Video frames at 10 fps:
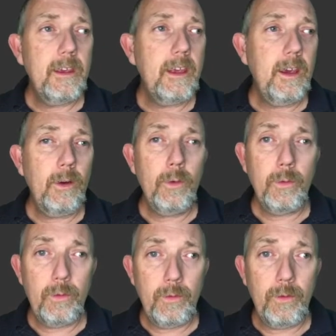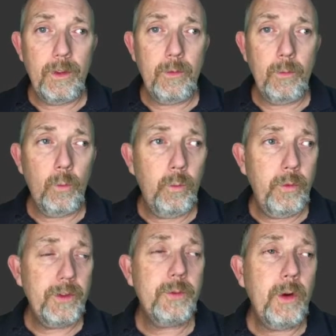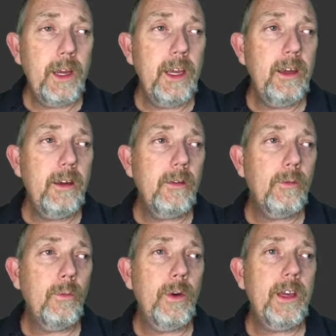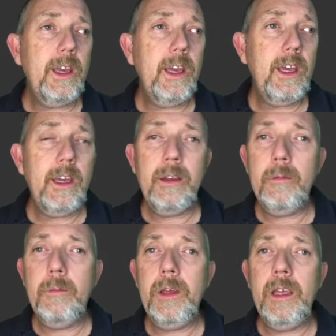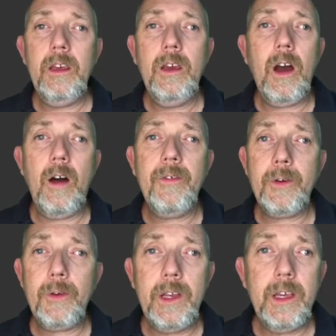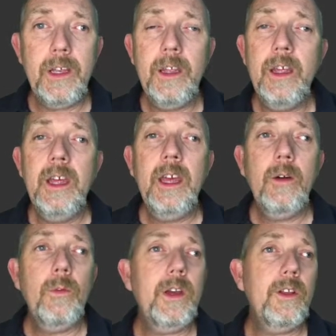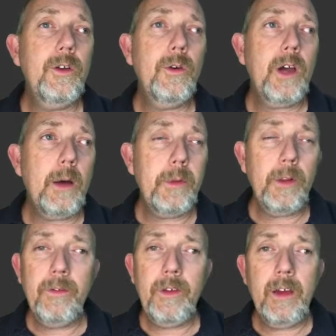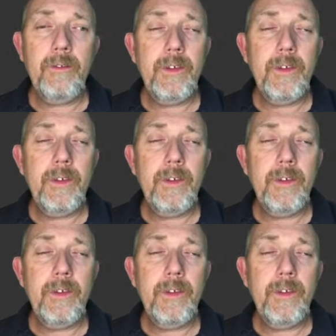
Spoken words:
you know, this way we can be off the grid. We can do a couple of